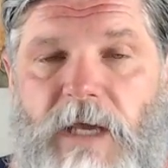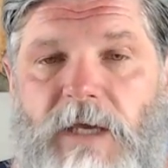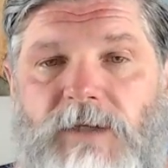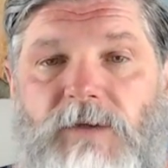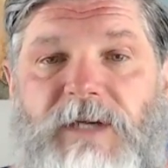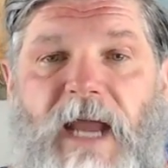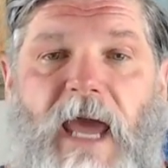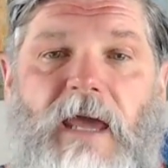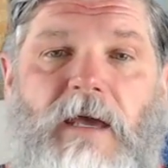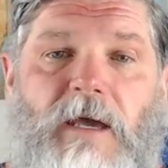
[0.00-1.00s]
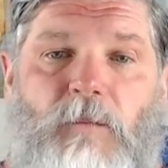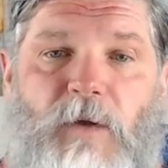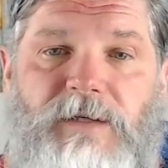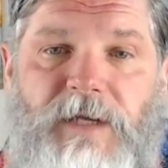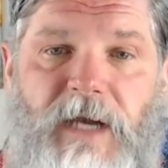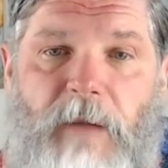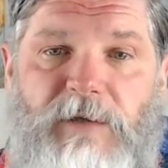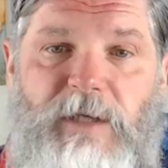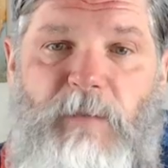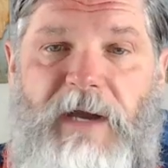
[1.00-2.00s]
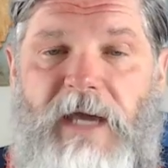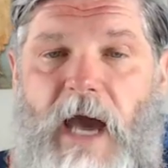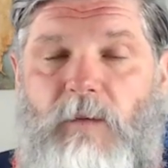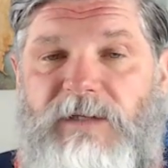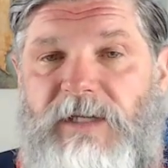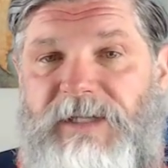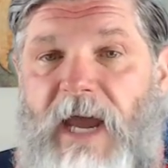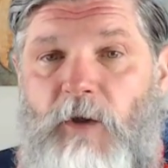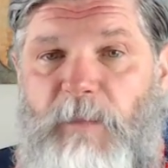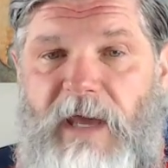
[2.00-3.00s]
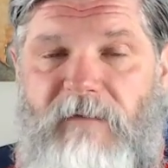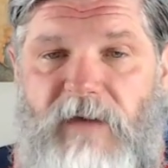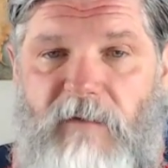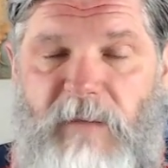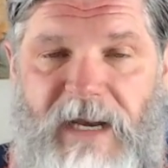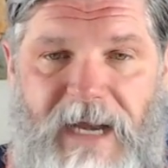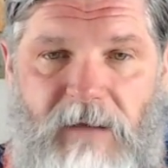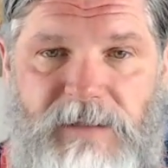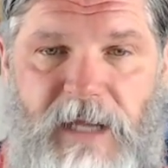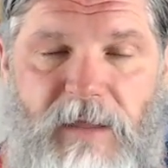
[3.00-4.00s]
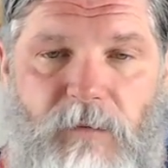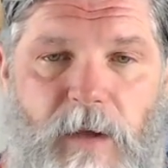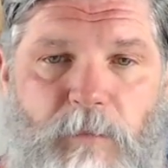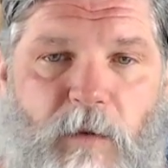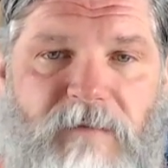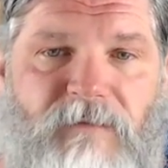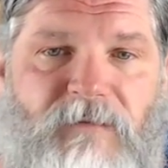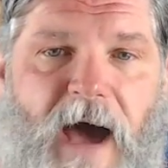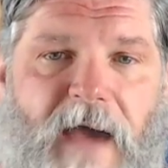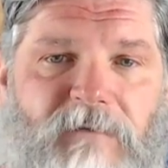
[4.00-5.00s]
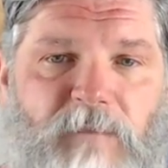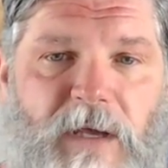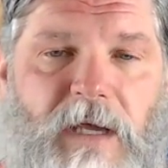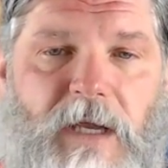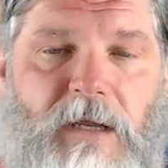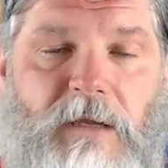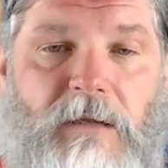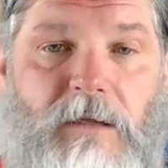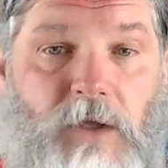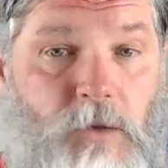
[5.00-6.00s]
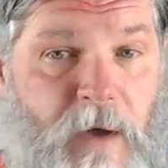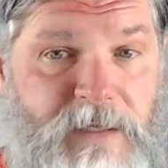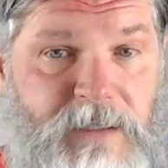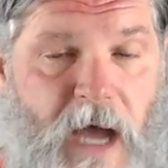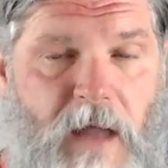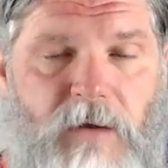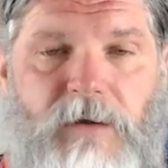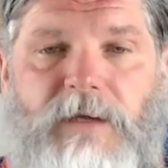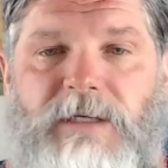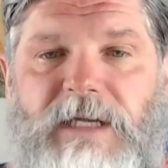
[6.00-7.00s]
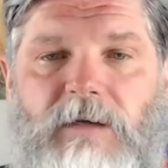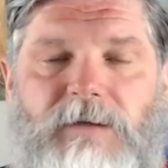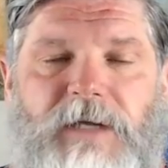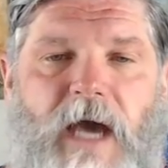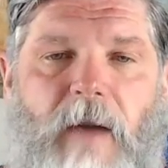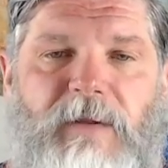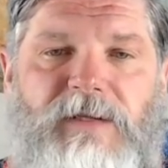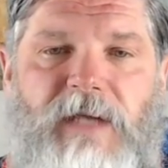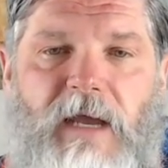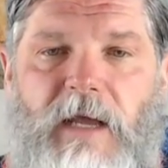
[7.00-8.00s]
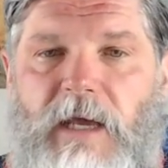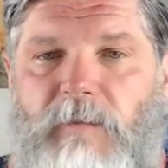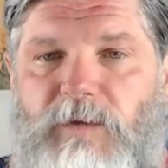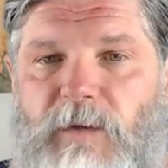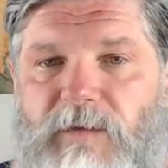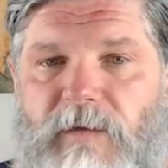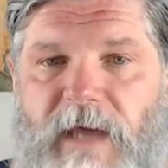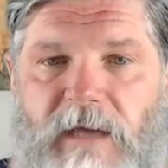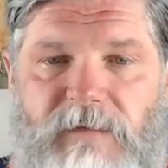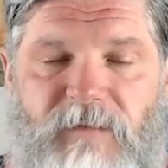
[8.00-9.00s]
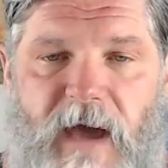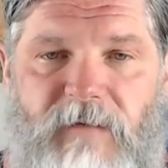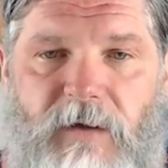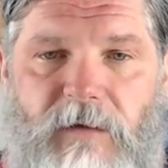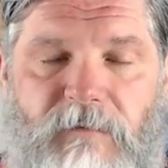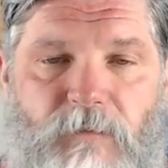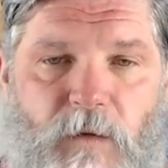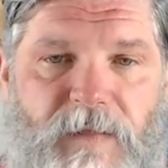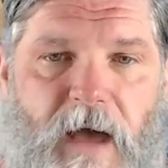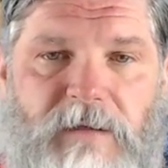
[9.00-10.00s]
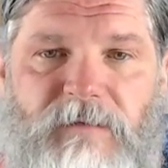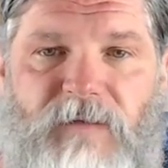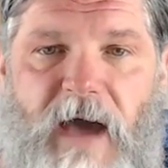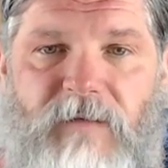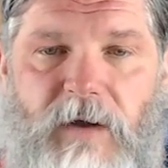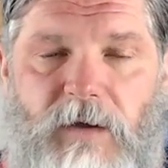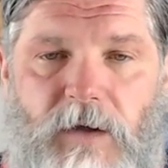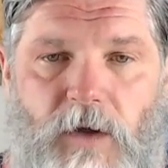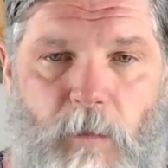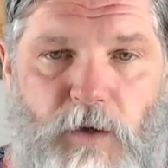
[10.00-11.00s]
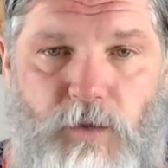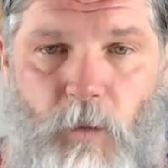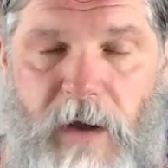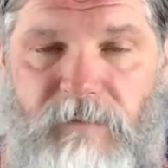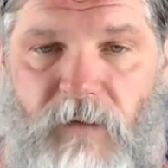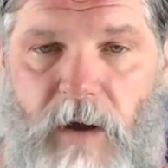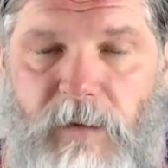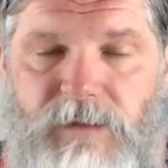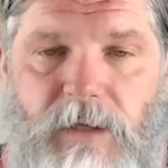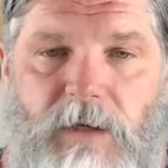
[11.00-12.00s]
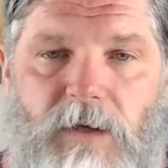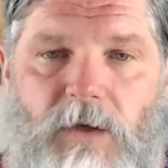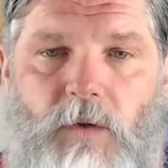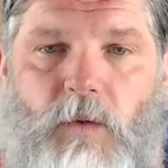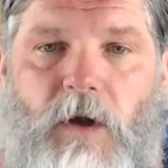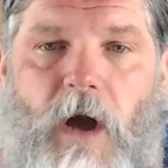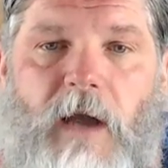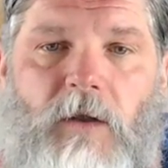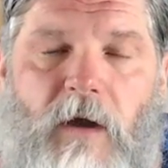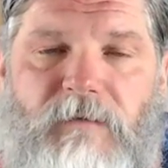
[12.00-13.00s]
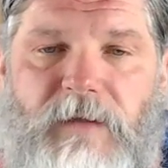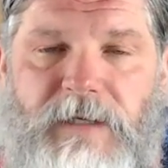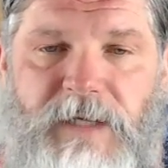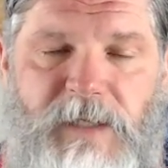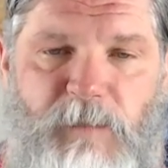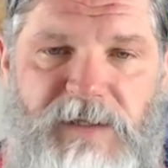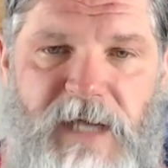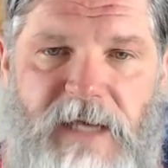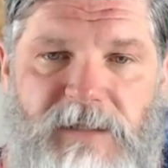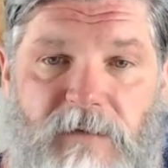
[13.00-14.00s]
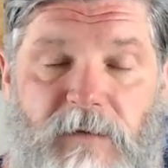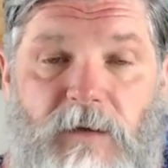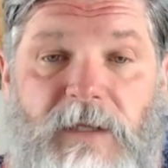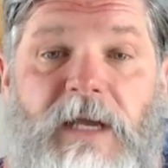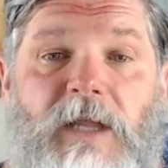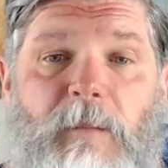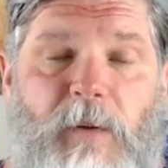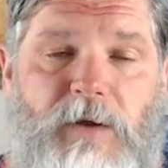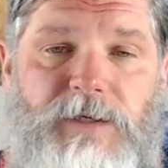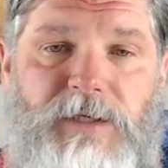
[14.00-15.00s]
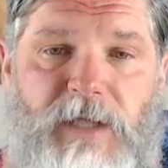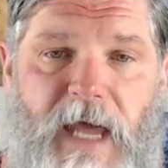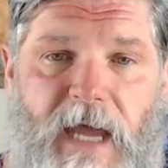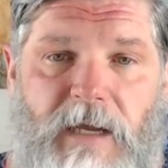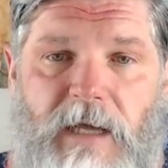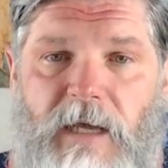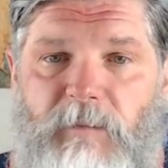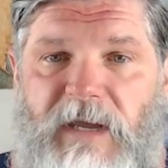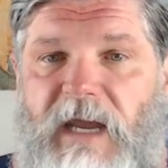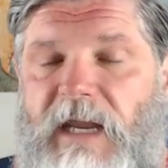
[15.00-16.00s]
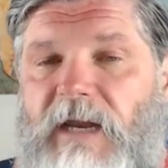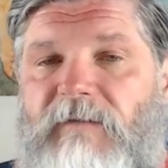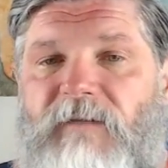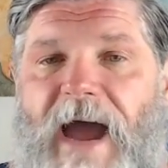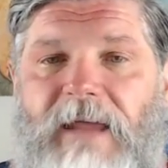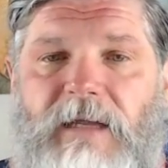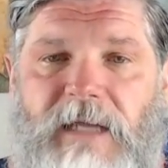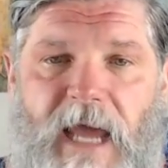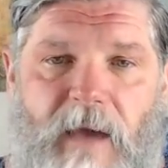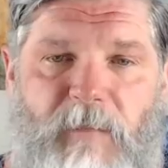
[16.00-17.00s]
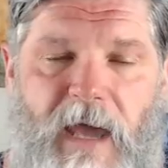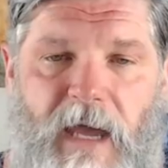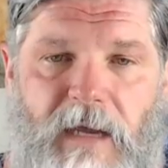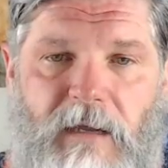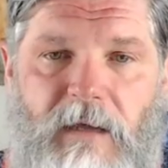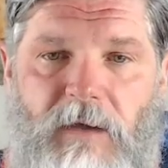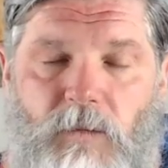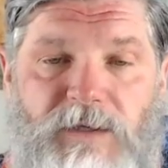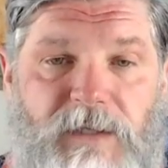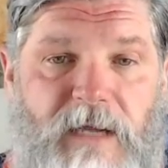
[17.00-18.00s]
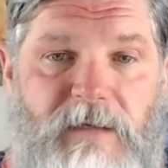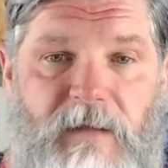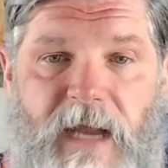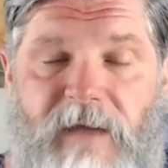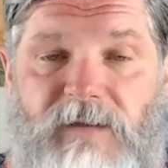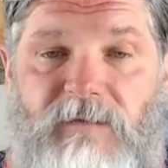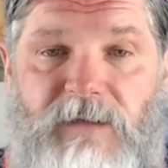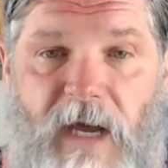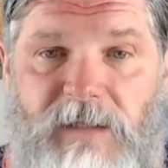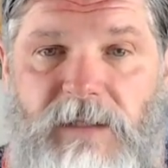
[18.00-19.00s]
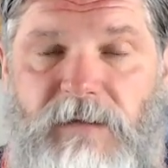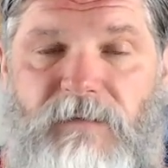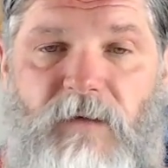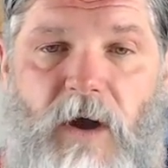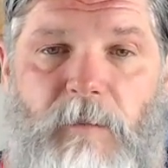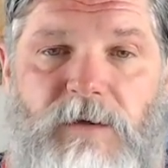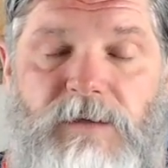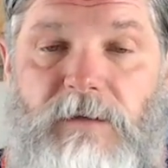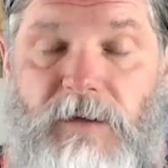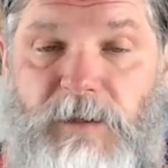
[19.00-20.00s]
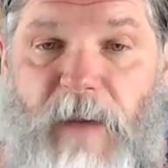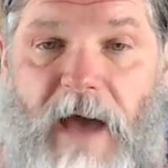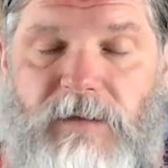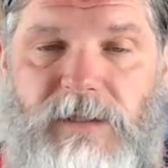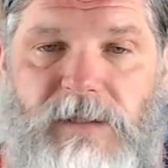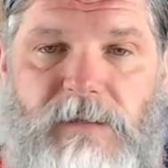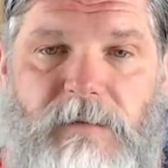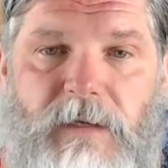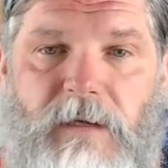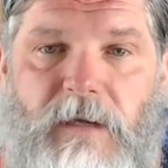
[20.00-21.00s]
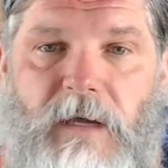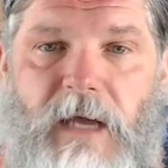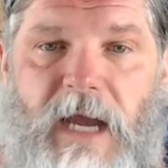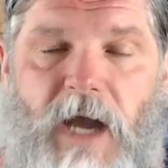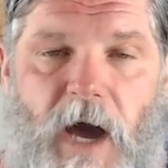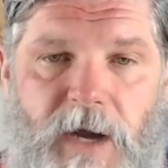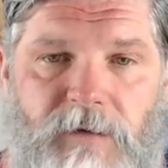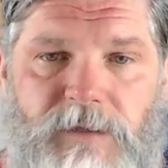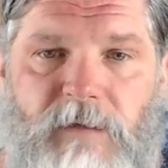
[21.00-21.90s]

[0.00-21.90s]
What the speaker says: So today, President Emmerson Mnangagwa's ZANU-PF government announced a $3.5 billion US dollar deal to compensate between 3,500 and 4,500 commercial white farmers who were unlawfully dispossessed of their legally purchased land, beginning in a violent campaign which led to the deaths of dozens of farmers, their spouses, and hundreds